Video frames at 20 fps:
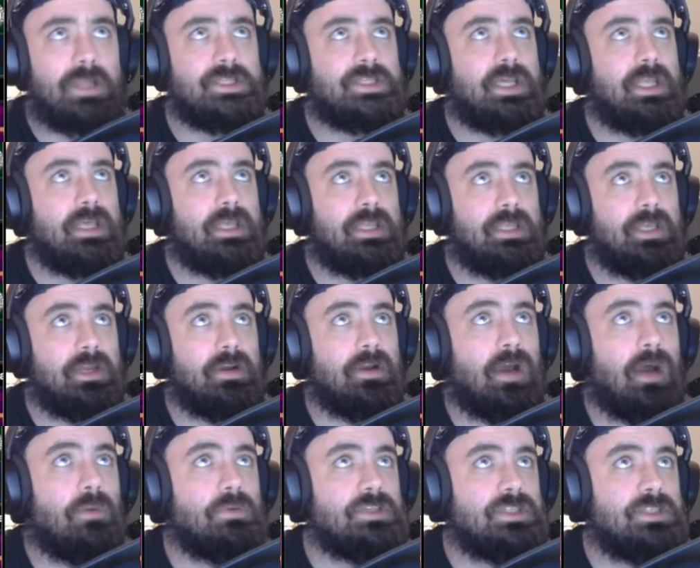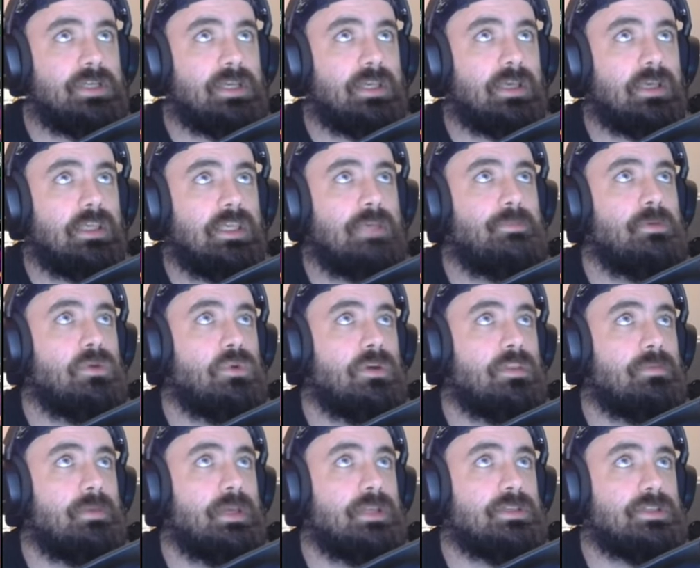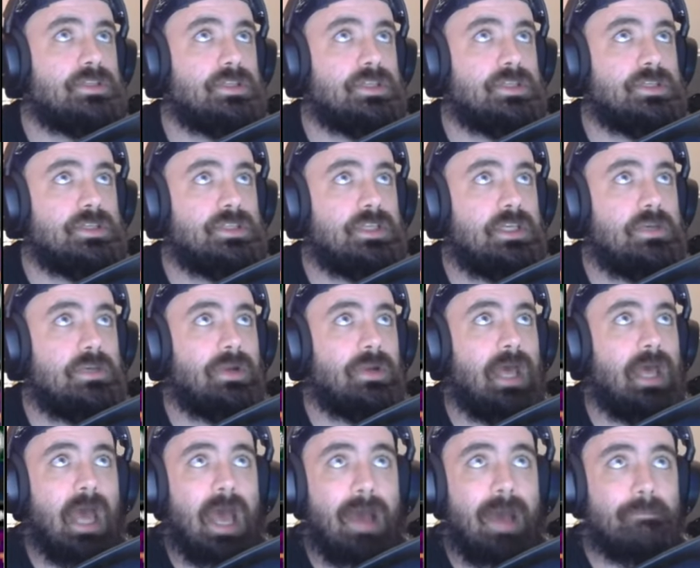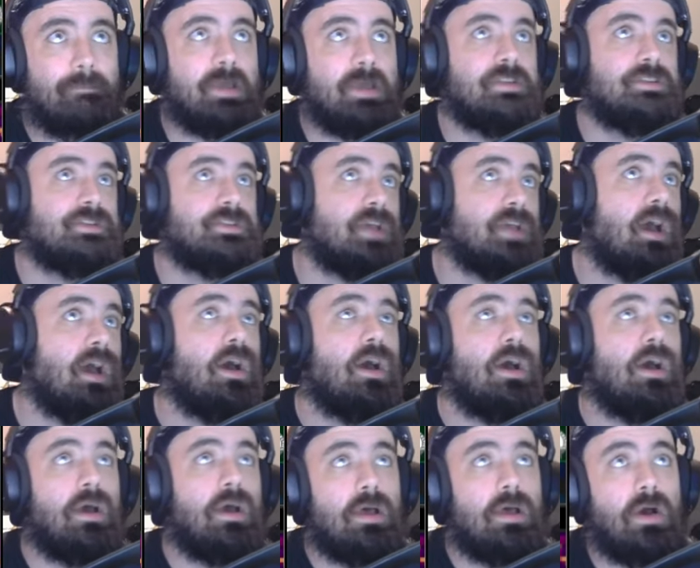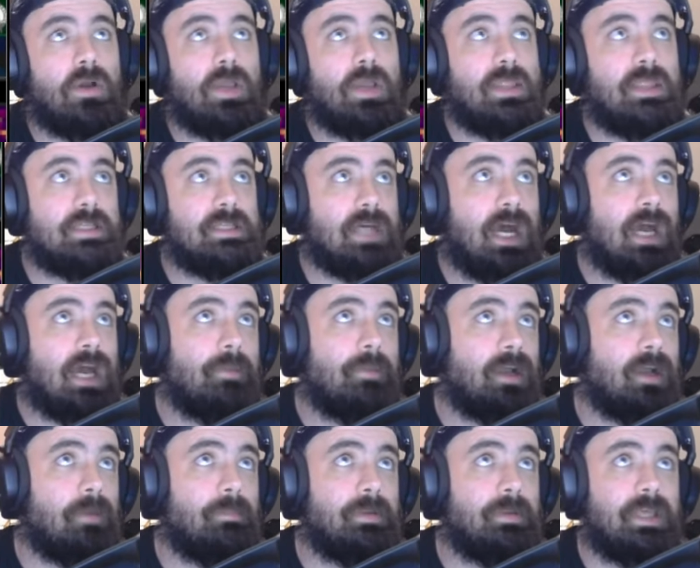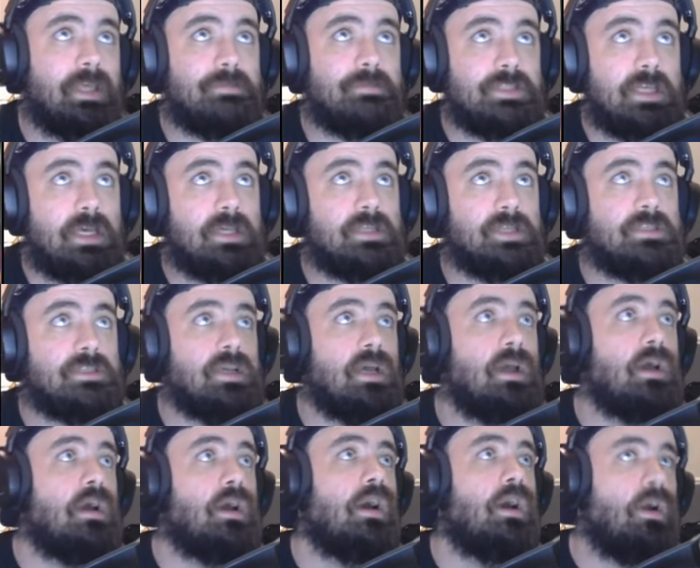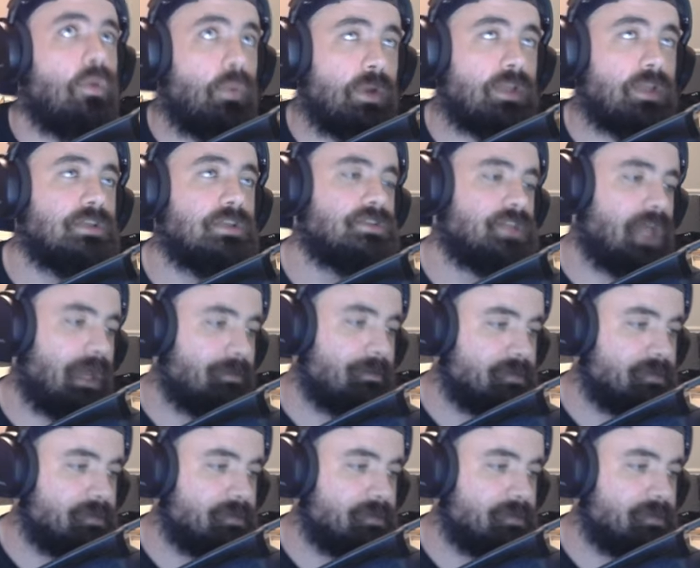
is going to end here. I will still keep you with me just to see what happens. Okay, they tie it back up in game 6. We lose game